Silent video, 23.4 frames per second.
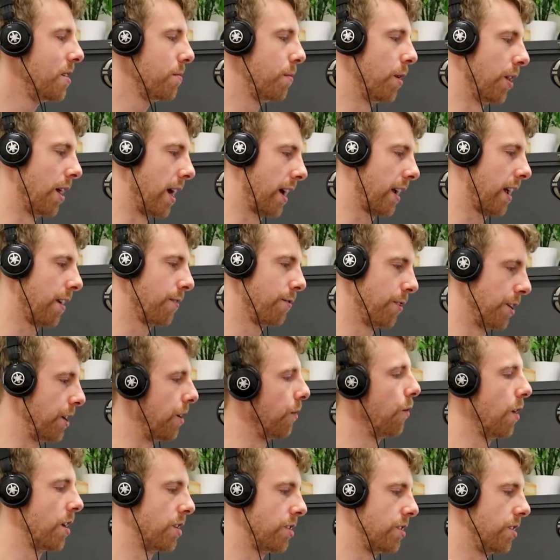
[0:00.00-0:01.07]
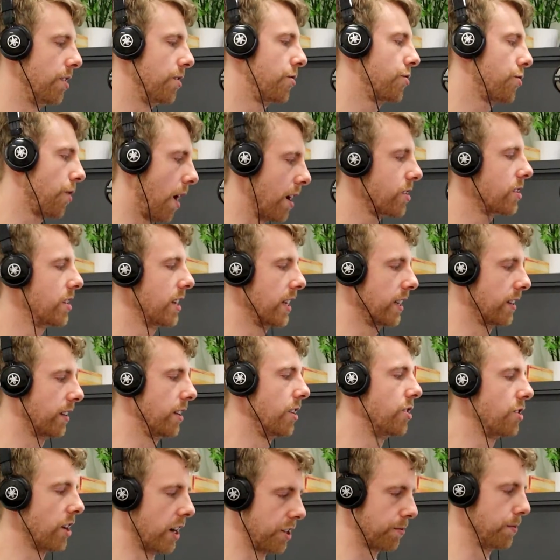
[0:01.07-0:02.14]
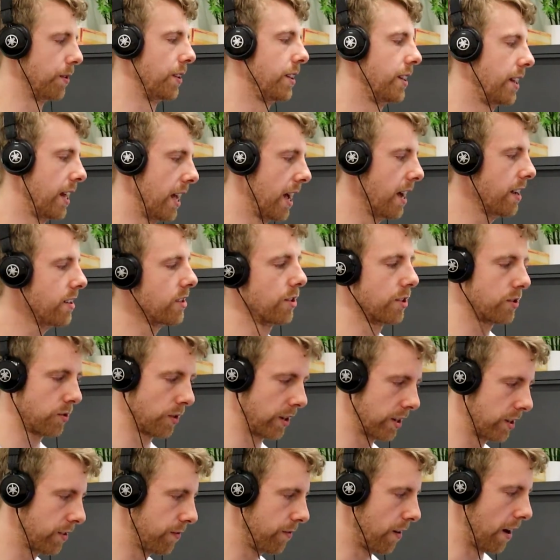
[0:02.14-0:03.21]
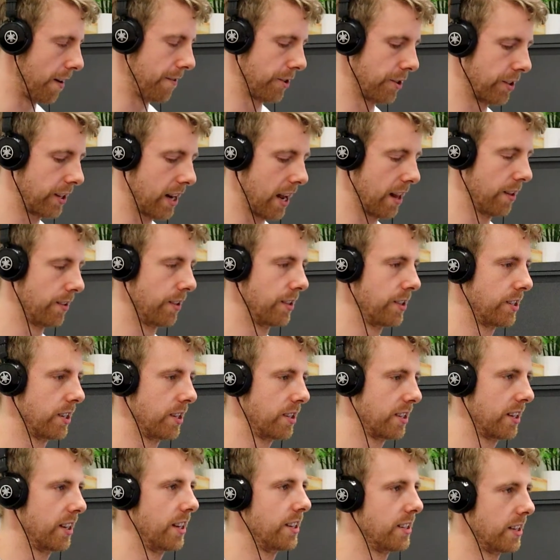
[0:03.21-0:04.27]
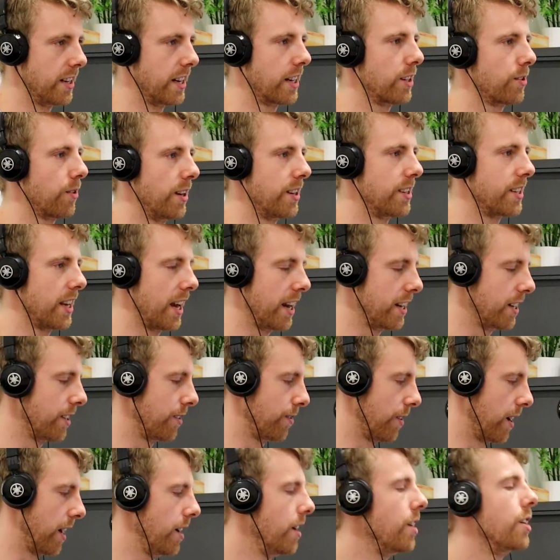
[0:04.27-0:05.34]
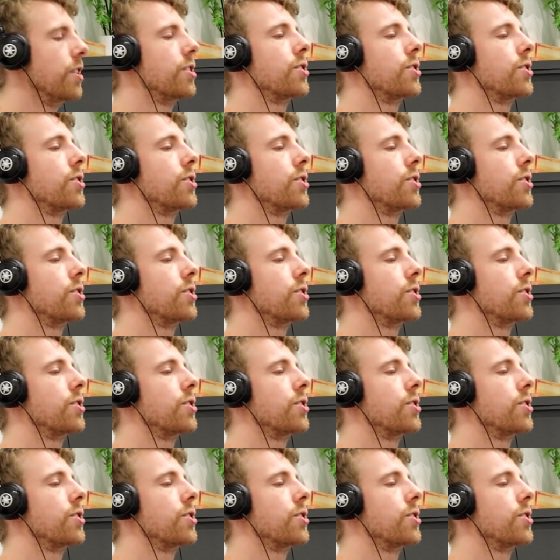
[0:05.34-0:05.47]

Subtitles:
But like, if we're trusting the judgment there, so 300 to 500 calories is an increase anywhere.